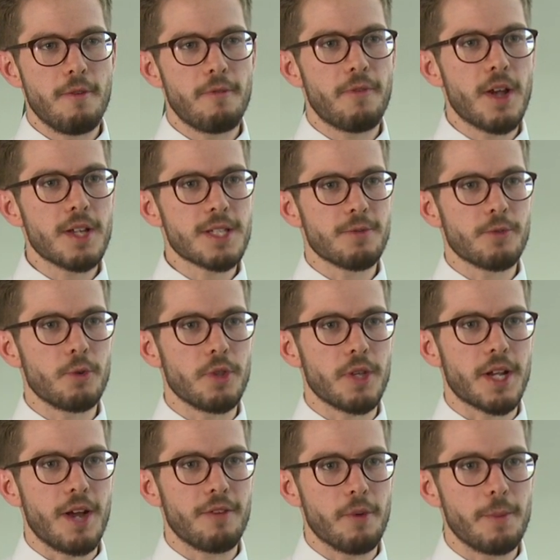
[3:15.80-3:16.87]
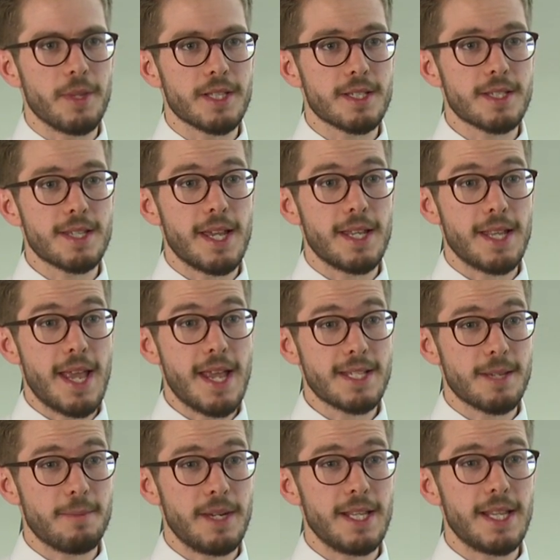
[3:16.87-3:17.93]
First of all, the government set
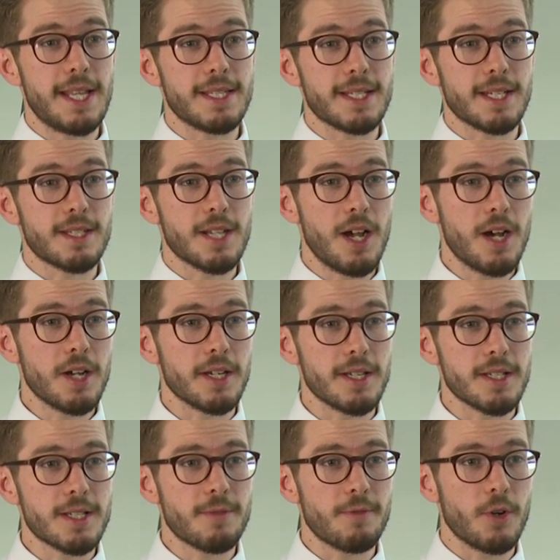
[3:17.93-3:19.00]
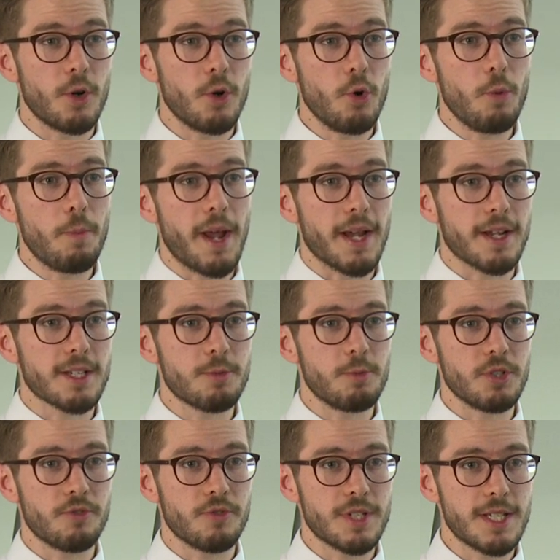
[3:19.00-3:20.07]
S M E lending targets for all banks
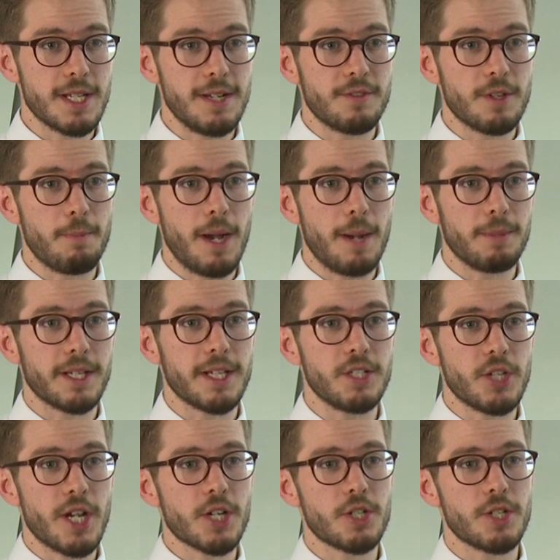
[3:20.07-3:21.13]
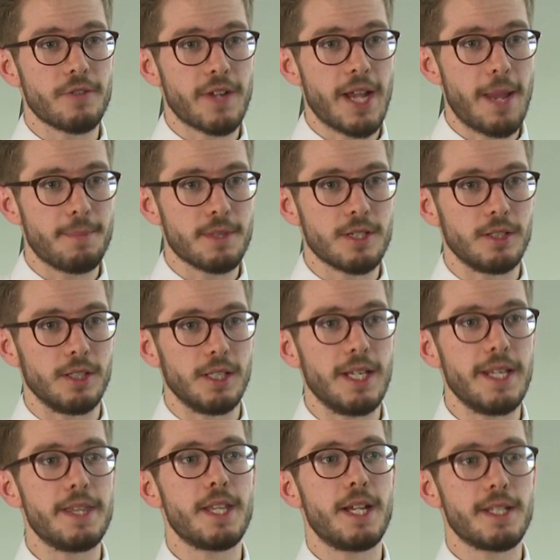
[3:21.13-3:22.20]
which received a public injection of capital
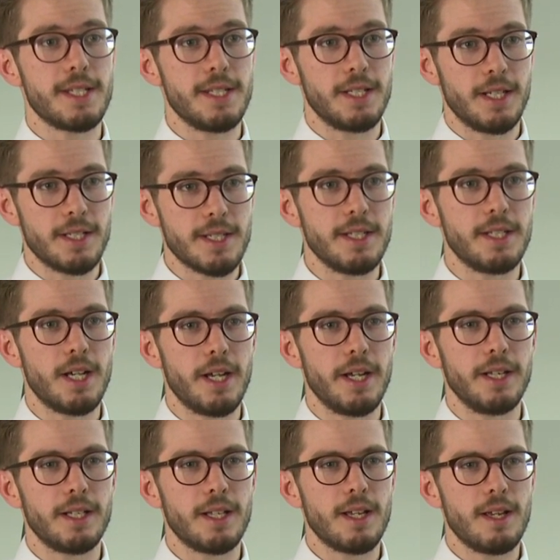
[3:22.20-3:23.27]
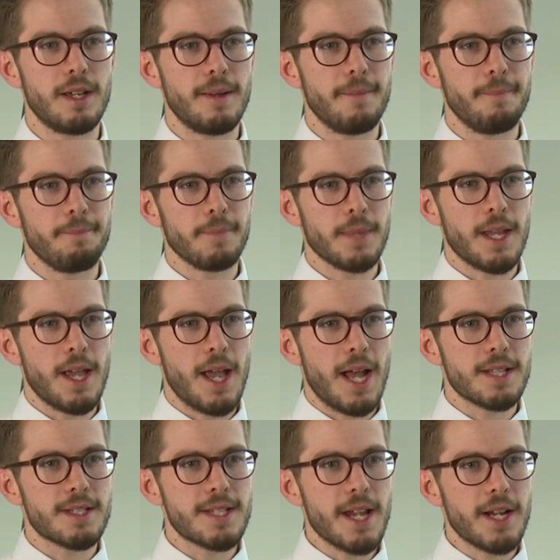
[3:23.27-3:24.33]
in nineteen ninety-nine.
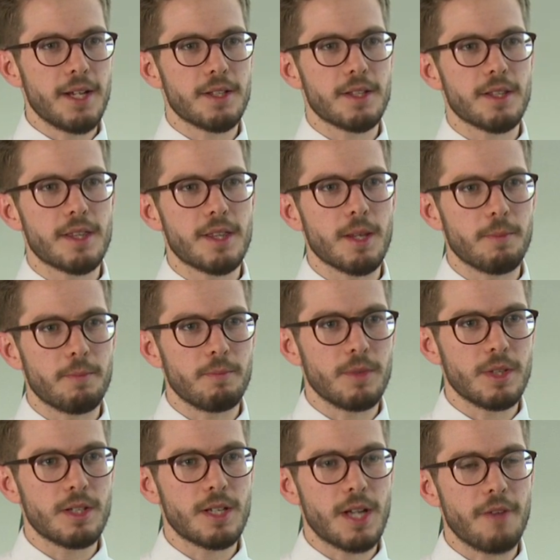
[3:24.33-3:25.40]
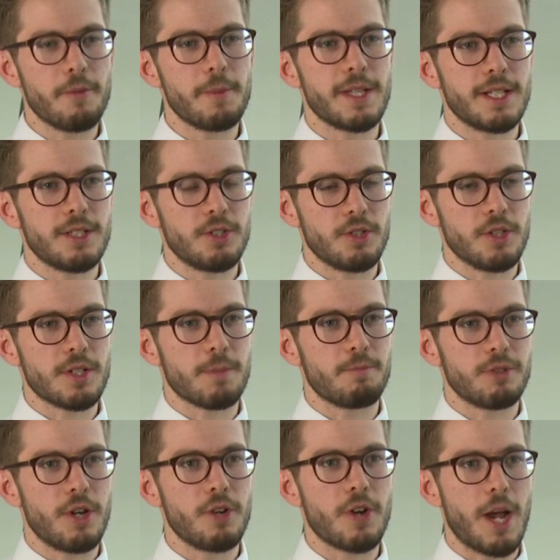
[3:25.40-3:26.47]
And second, the government introduced a
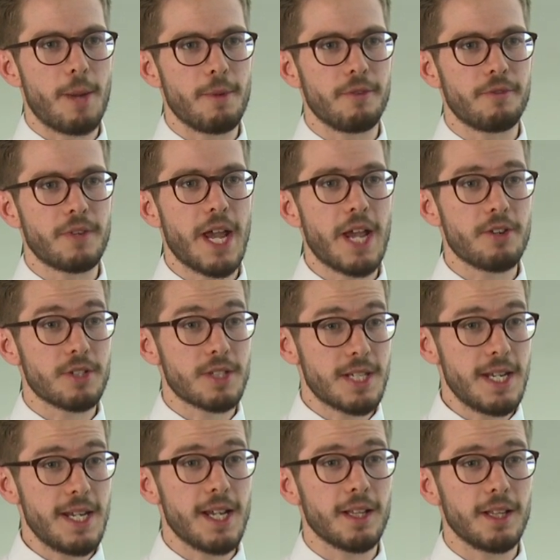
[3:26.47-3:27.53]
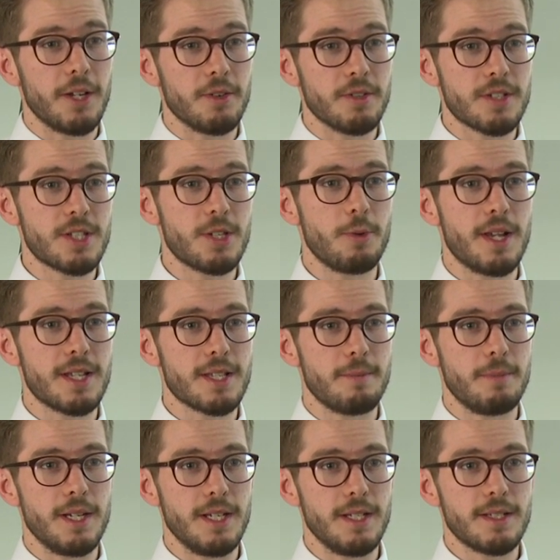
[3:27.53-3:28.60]
program of guaranteeing loans to S
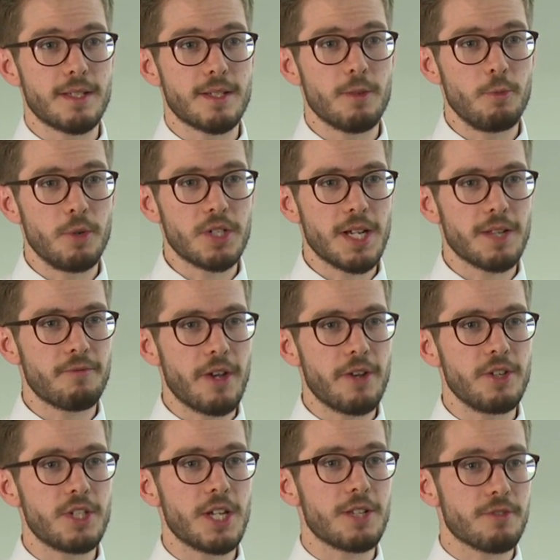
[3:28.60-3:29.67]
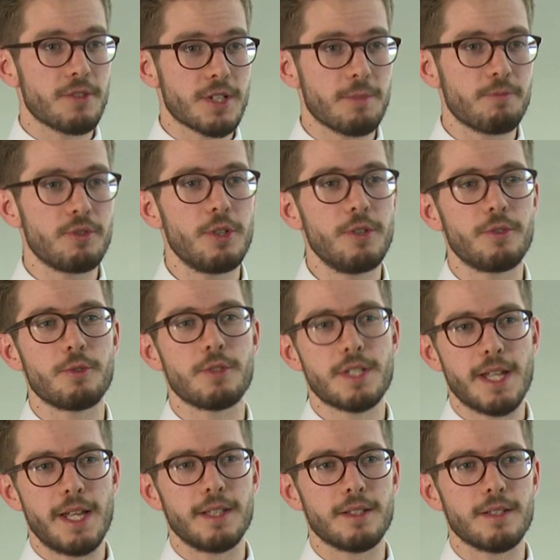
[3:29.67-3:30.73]
M Es, which had very generous approval
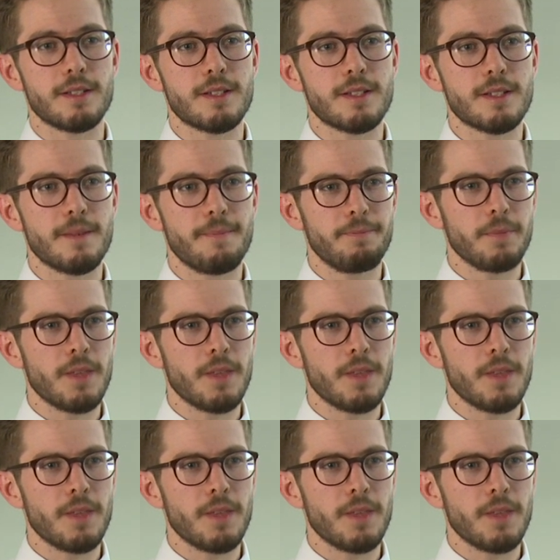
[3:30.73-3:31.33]
standards.